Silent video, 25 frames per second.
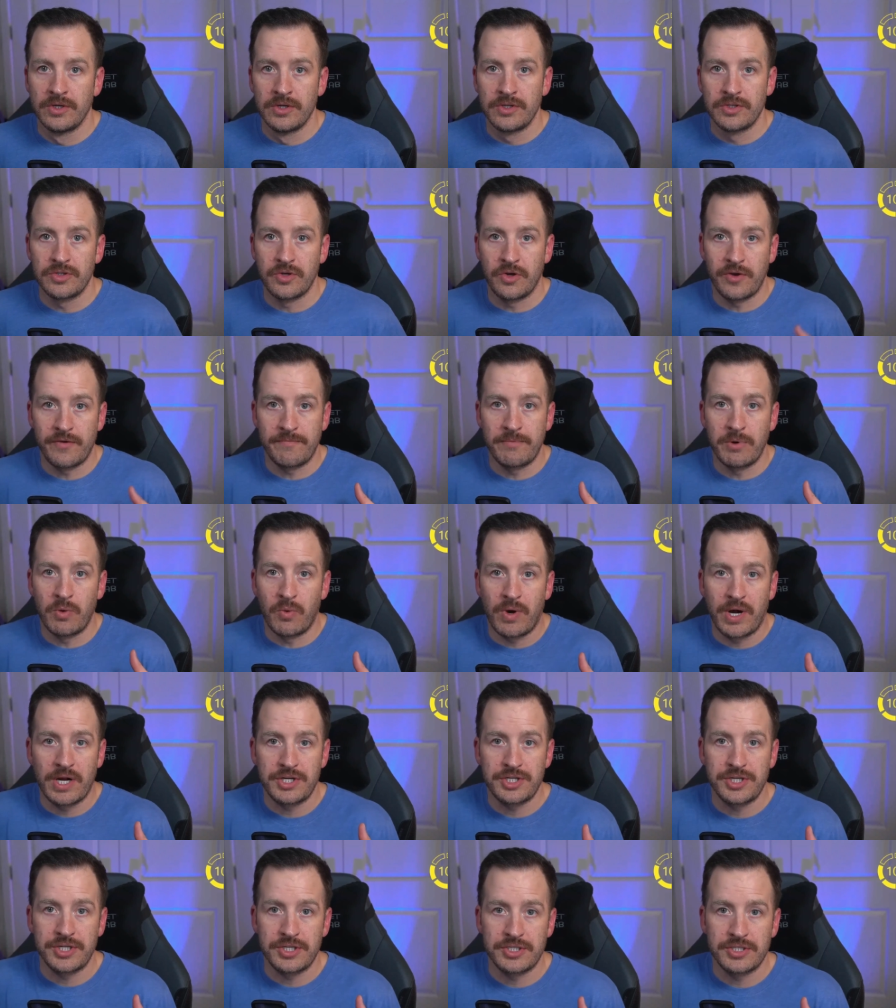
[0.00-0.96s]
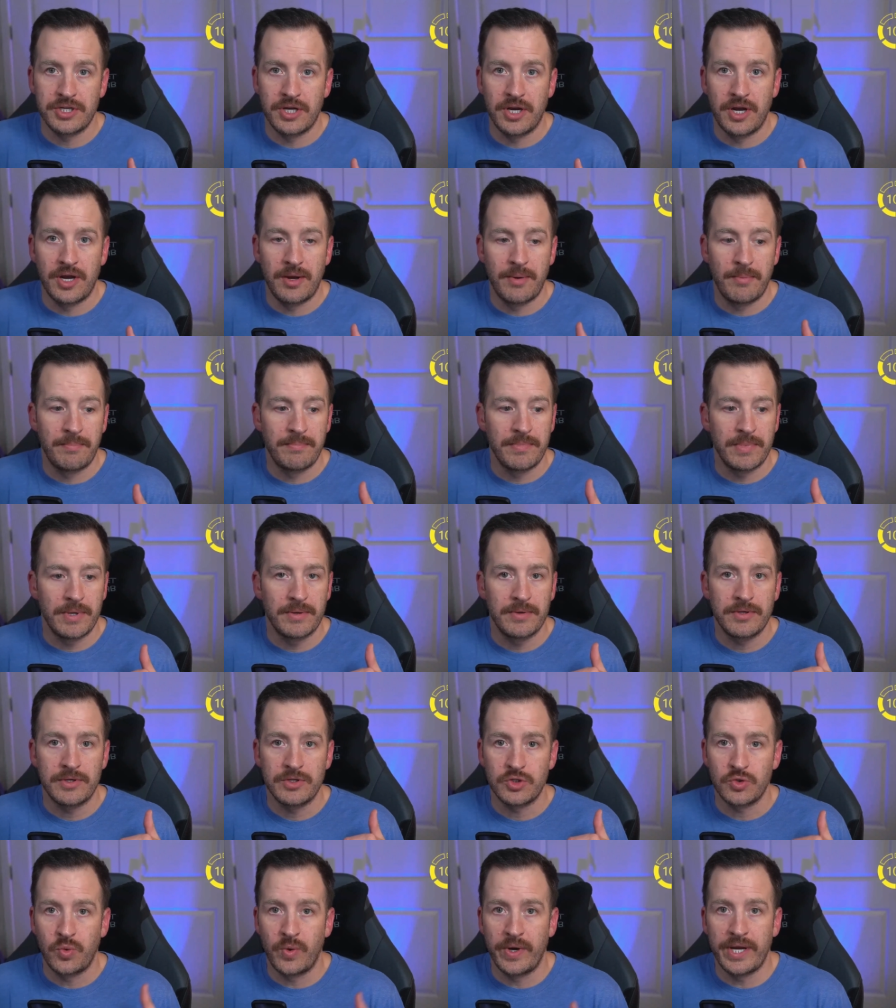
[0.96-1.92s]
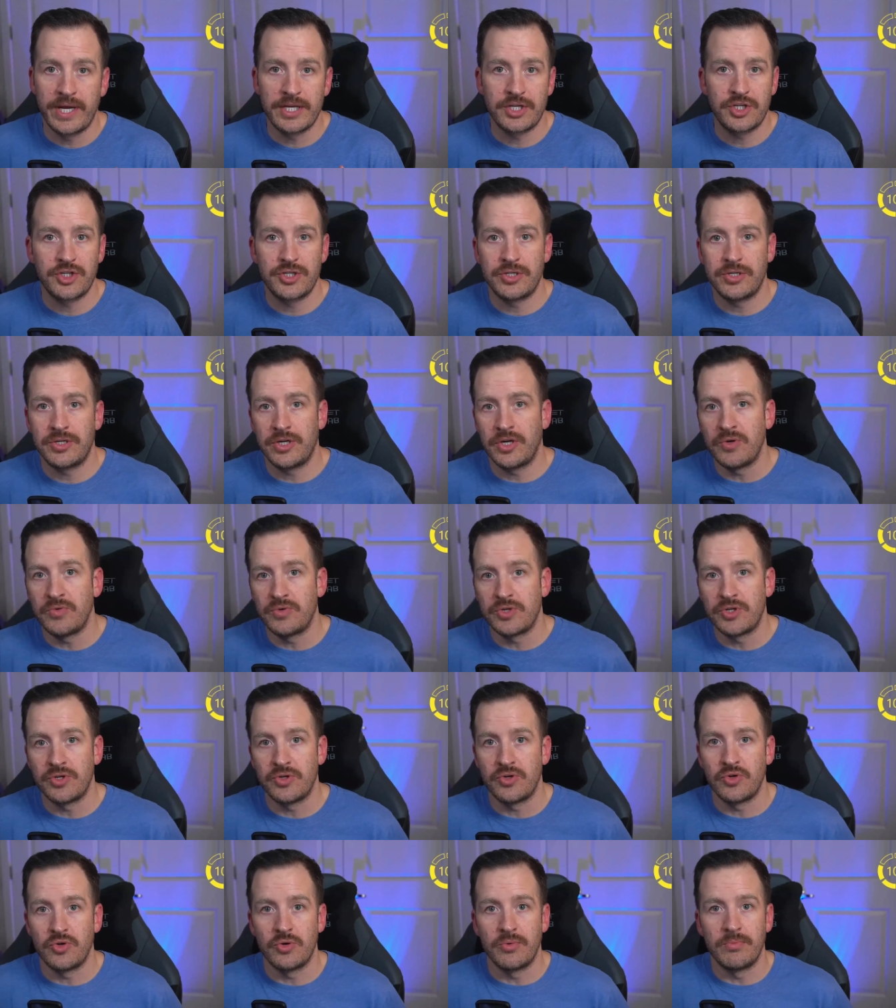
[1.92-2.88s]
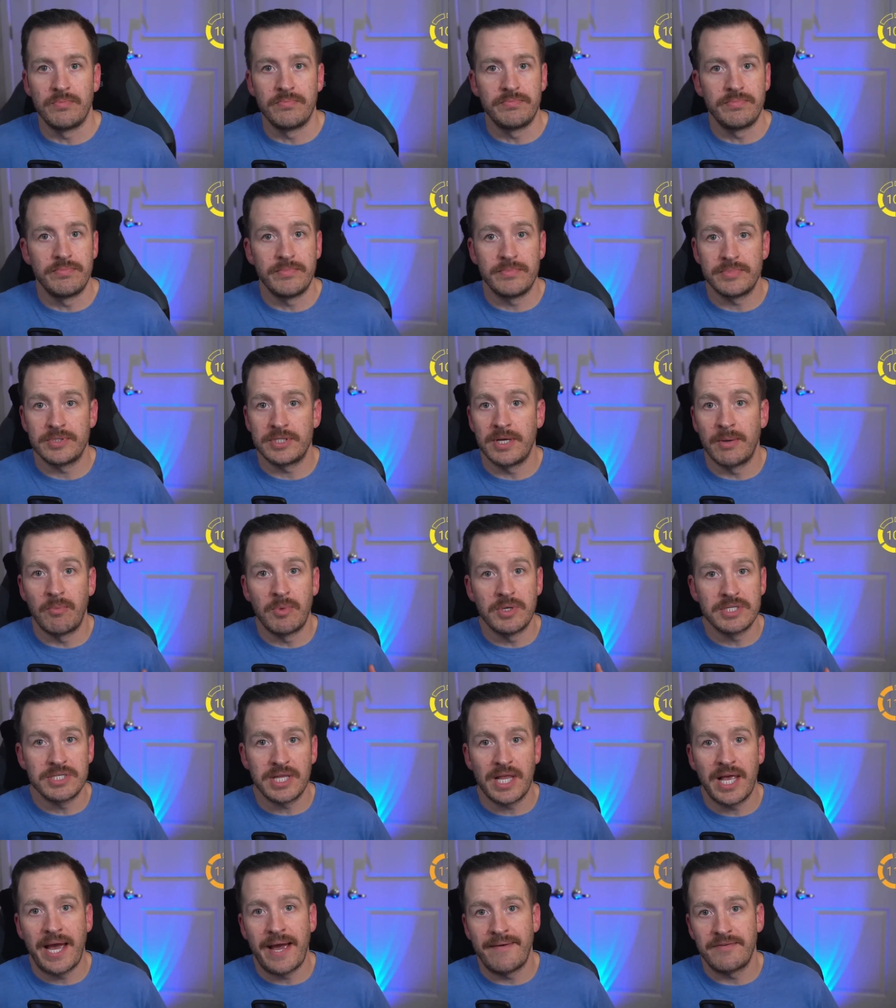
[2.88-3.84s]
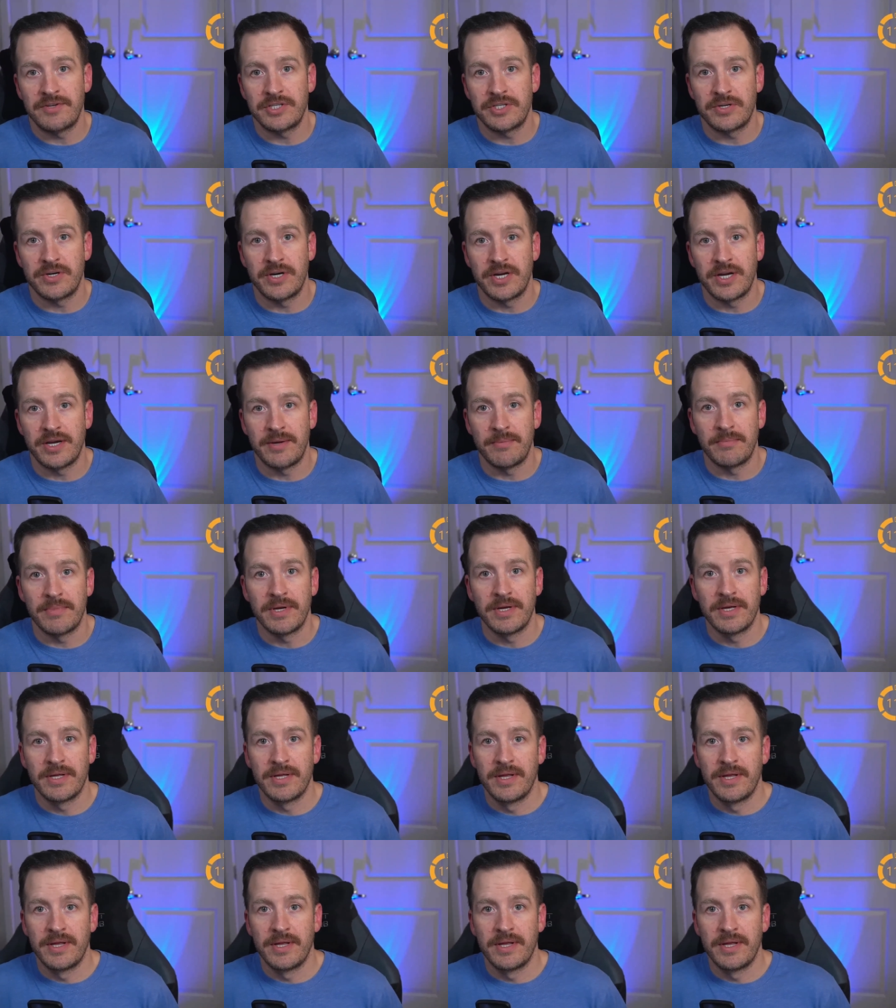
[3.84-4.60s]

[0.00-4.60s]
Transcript: So you've been watching some Twitch, YouTube, someone's live stream,